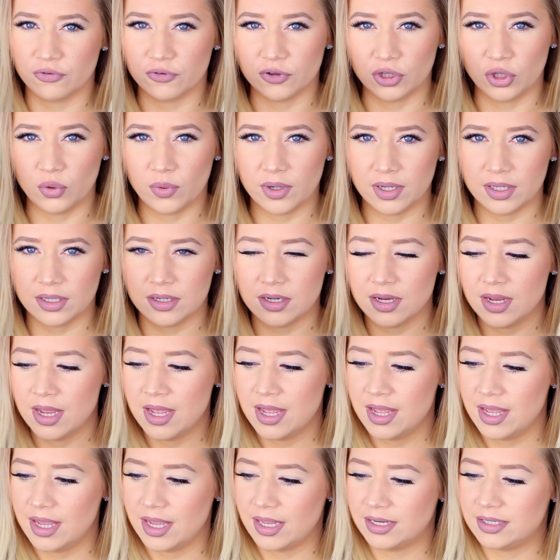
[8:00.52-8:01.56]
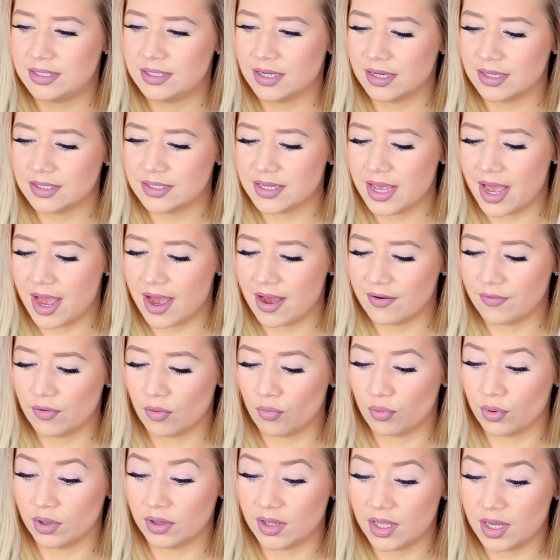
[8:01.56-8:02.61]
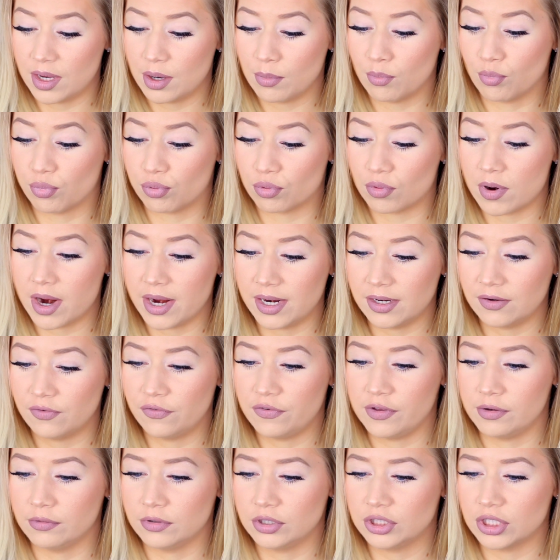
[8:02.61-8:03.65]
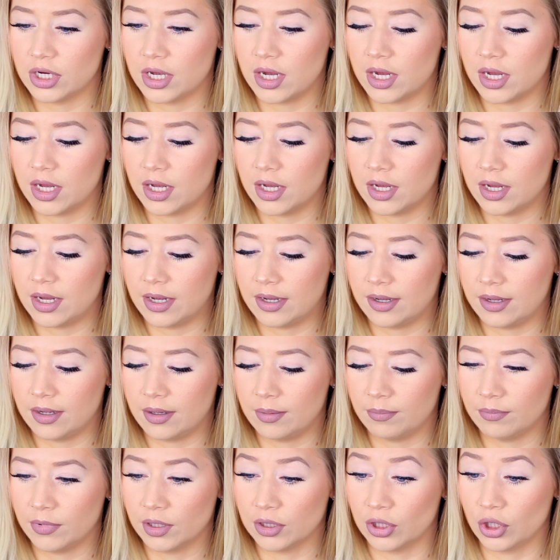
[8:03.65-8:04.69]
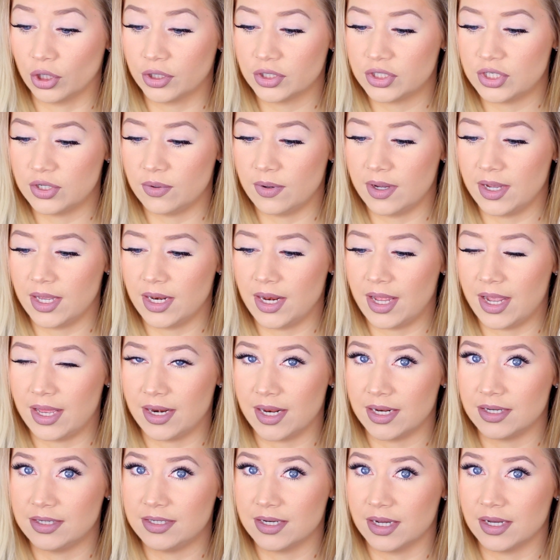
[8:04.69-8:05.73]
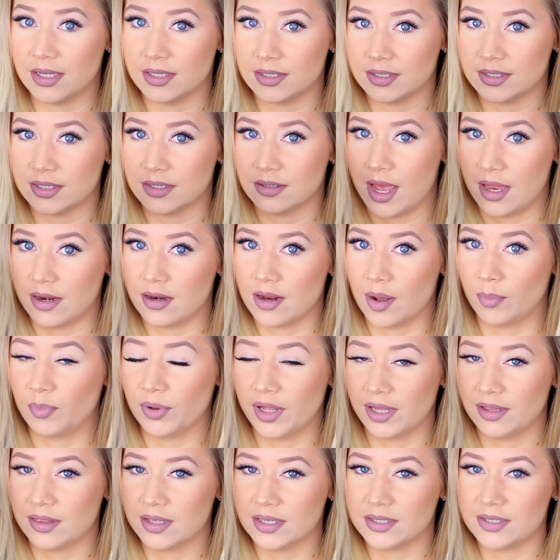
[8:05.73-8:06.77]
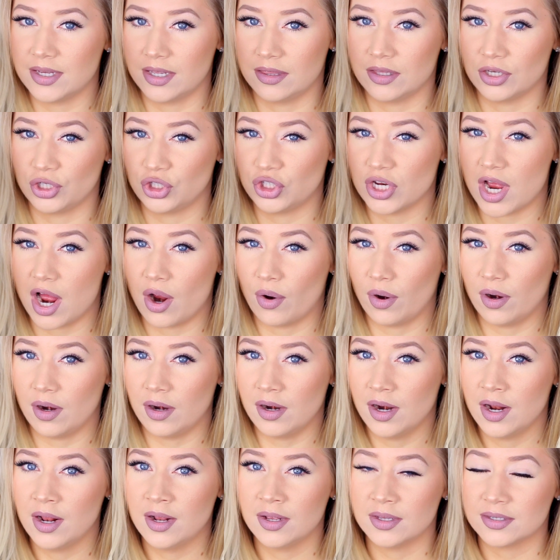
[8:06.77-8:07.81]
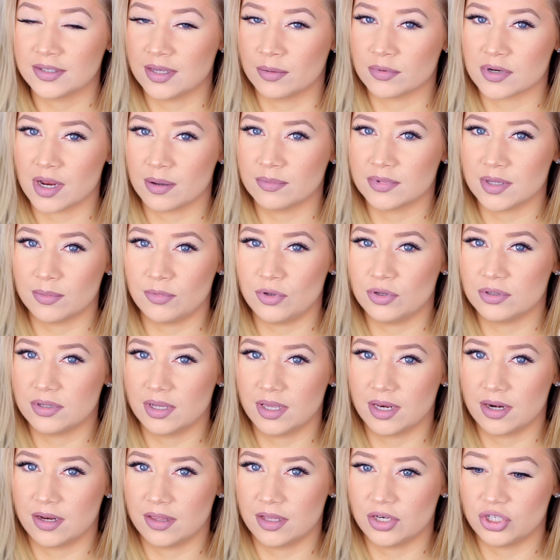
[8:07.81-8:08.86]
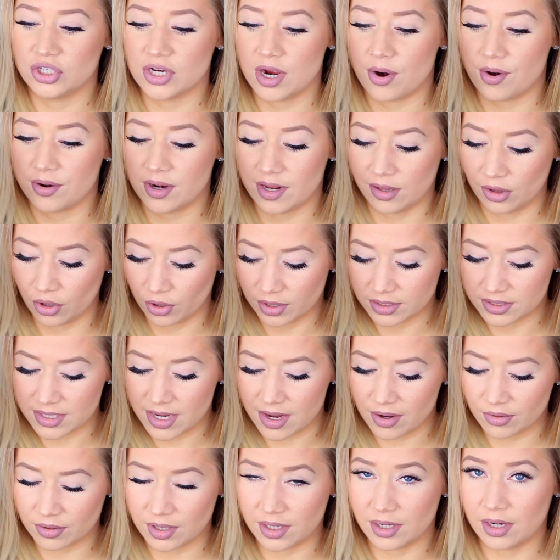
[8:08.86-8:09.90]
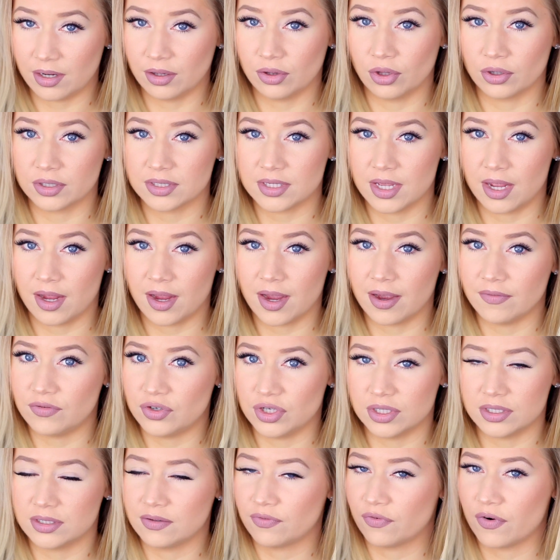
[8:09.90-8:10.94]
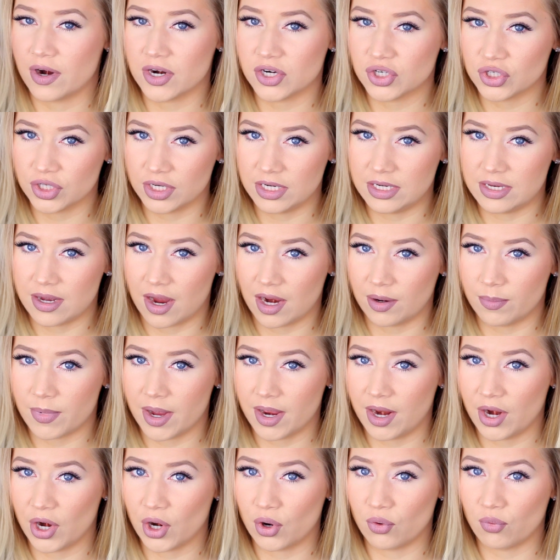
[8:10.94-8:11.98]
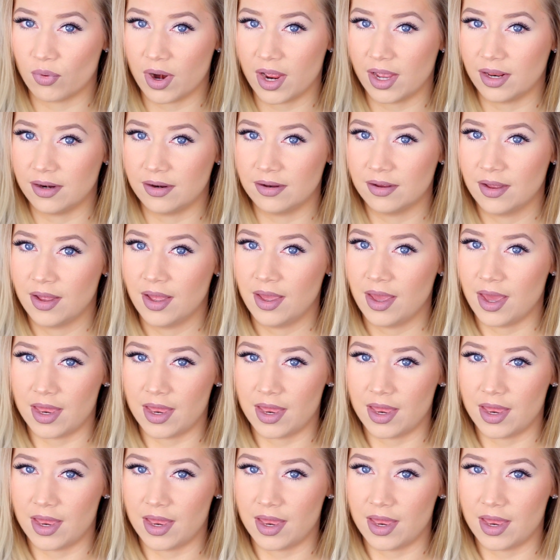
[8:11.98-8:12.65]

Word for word: fluid, it does have a really bright fuchsia um, look to it and it does end up like this in the shower. Sometimes I'm using it in the shower and I look down and it looks like I've just freshly dyed my hair red